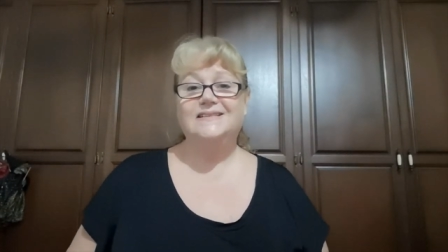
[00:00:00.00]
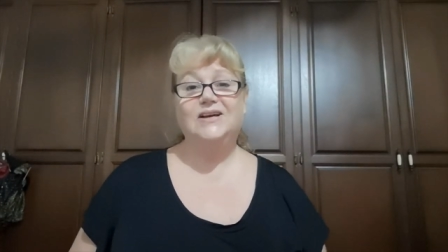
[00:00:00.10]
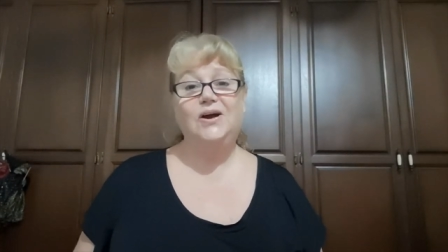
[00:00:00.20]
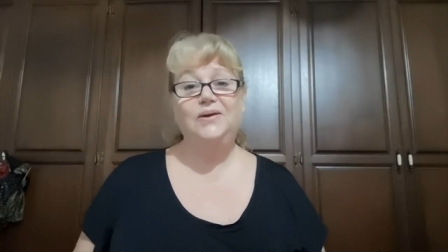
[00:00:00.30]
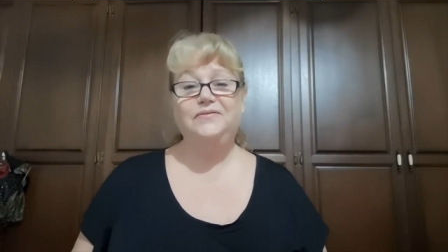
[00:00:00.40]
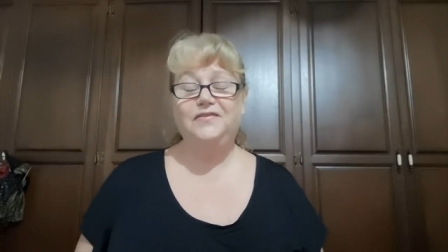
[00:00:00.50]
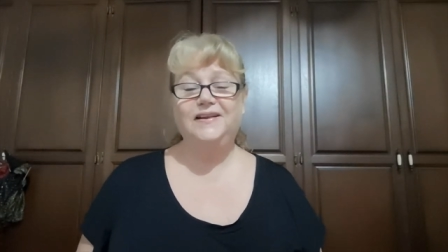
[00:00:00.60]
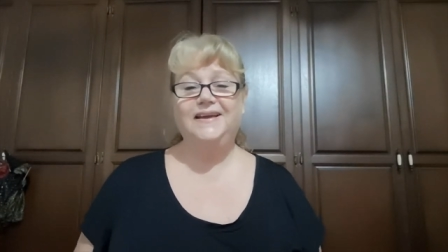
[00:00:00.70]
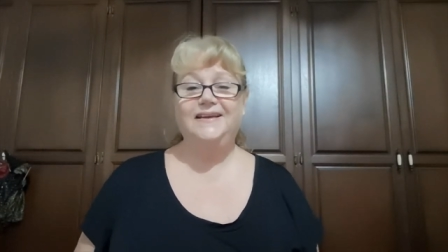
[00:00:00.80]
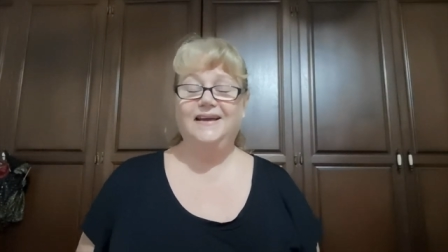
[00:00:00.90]
So
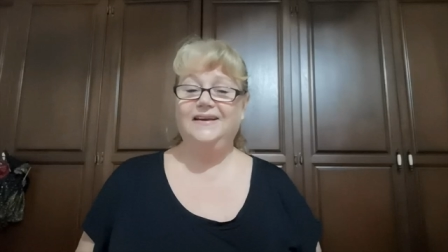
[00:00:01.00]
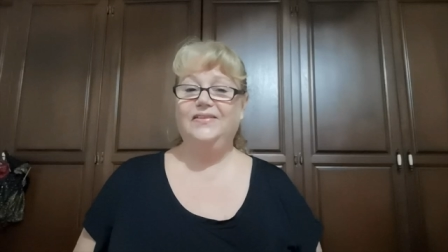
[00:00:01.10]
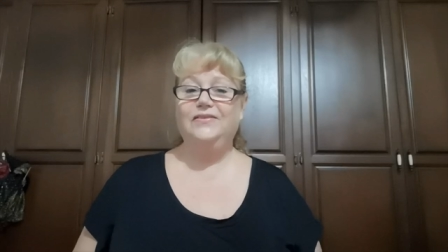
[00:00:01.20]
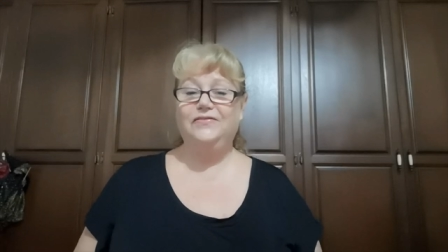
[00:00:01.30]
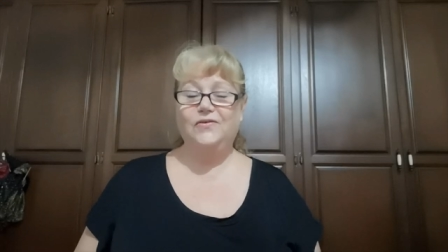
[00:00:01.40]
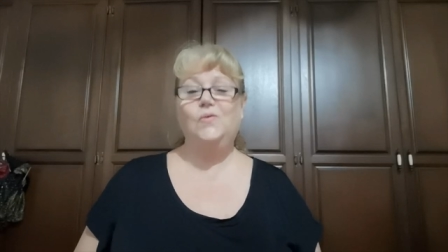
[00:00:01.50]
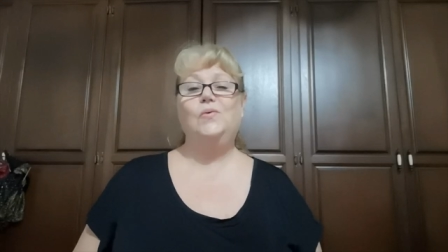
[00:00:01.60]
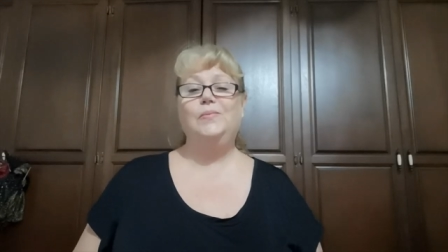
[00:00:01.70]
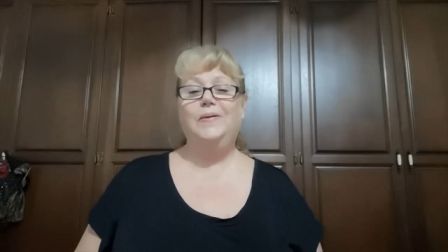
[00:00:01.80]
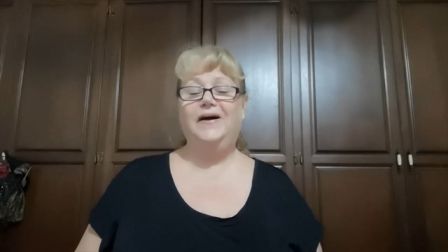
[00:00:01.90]
hopefully another
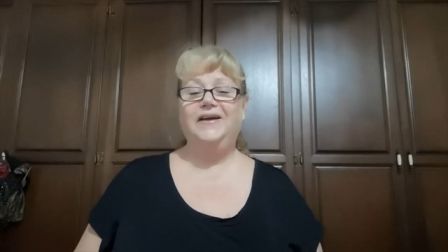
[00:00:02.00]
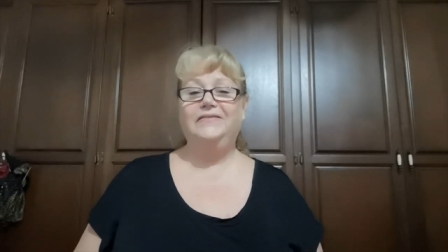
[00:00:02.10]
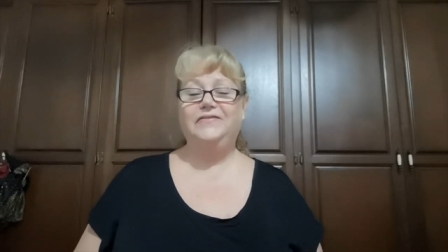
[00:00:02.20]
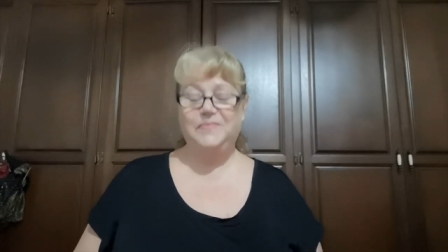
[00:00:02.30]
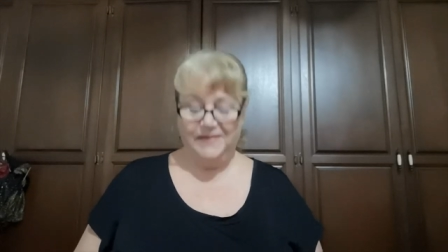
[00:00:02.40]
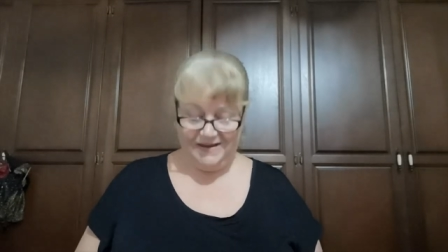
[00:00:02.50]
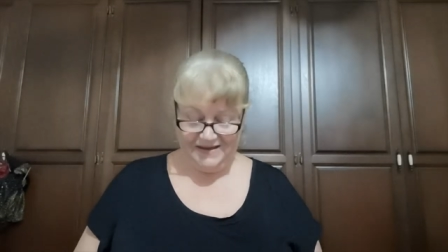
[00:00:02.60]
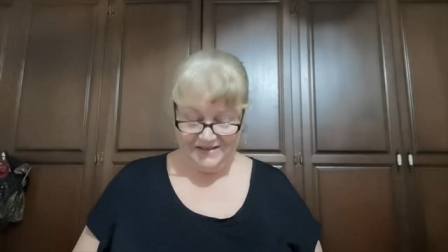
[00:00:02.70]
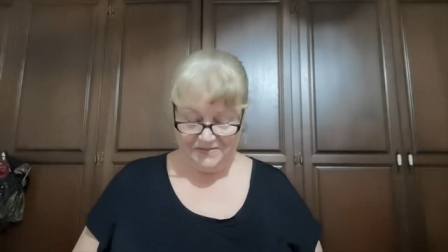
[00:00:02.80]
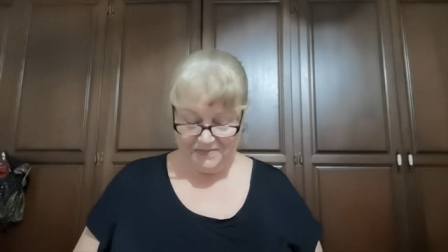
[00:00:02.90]
four will buy it for
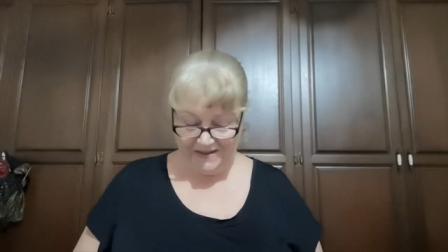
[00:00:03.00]
March.